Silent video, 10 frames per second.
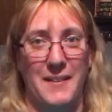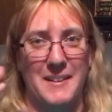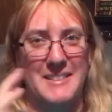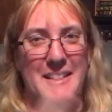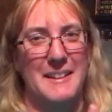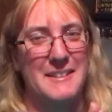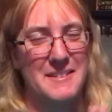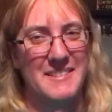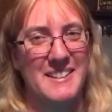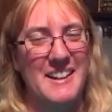You can tell
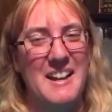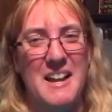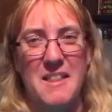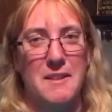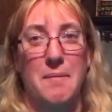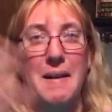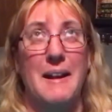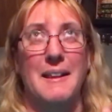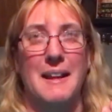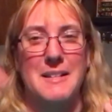it's really,
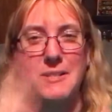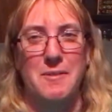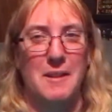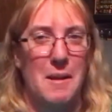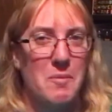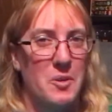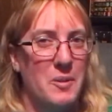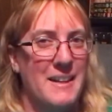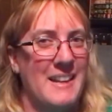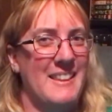my light's doing a lot more
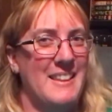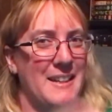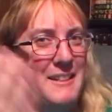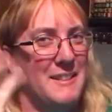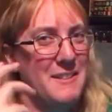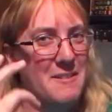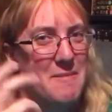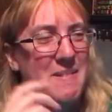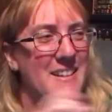work than normal.